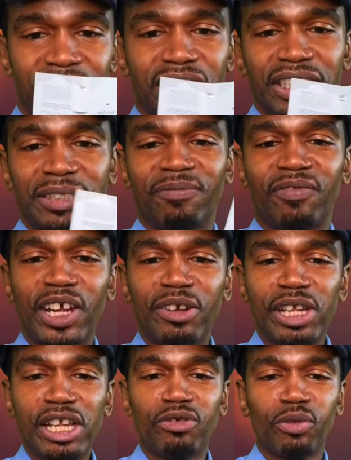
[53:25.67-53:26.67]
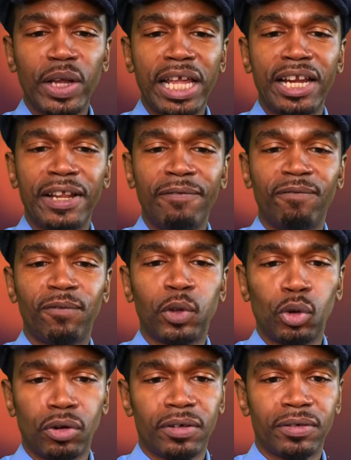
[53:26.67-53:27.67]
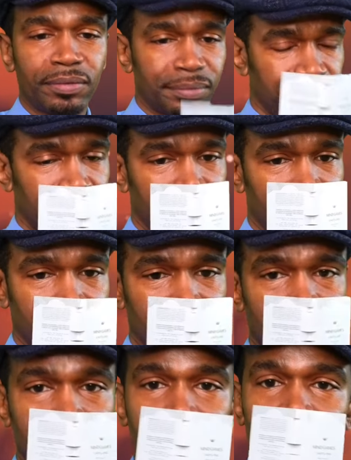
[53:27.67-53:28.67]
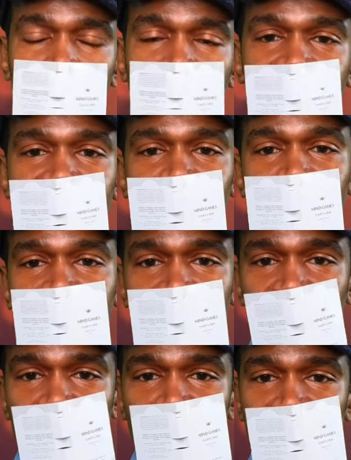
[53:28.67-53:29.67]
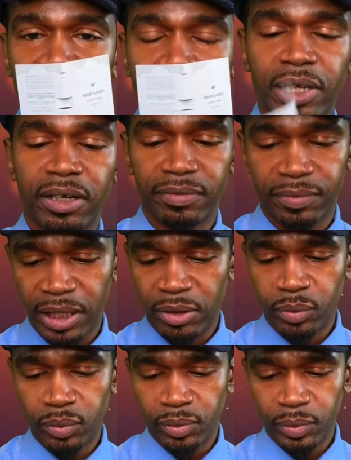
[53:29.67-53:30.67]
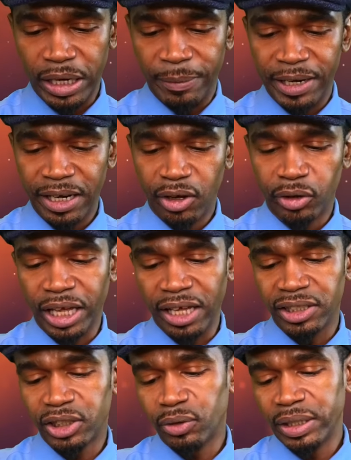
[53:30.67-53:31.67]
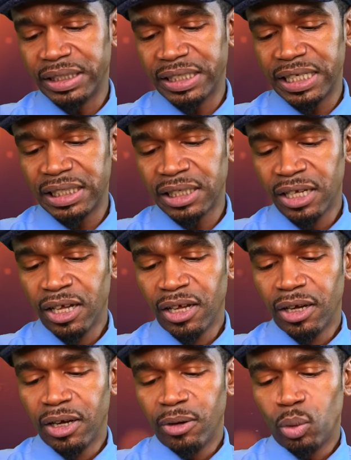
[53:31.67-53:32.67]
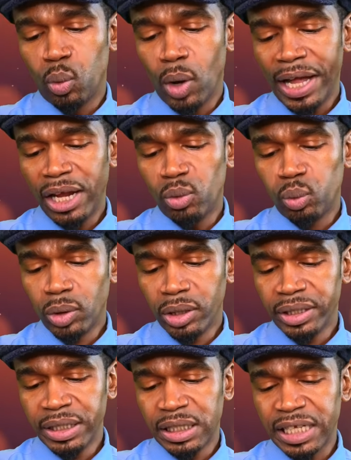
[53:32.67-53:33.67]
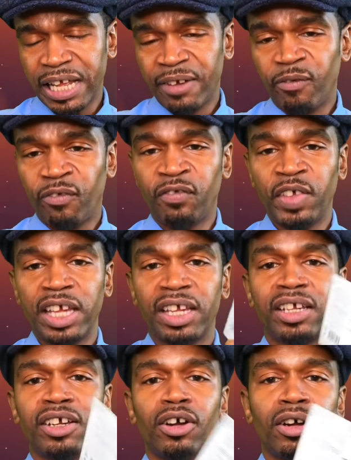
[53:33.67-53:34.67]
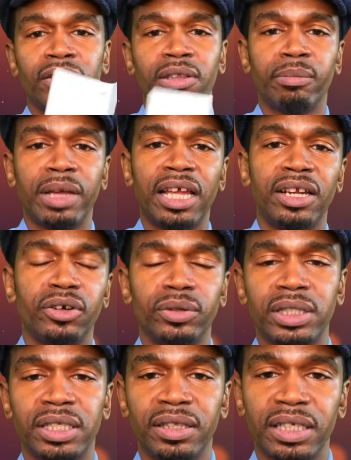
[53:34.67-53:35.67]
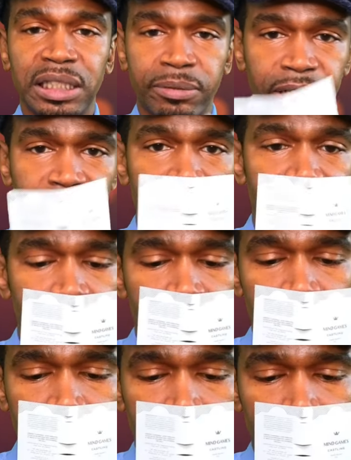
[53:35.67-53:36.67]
Just very green and floral is what this reminds me of. And wait a minute. Okay, so it says white woods and fig are the main notes in this fragrance.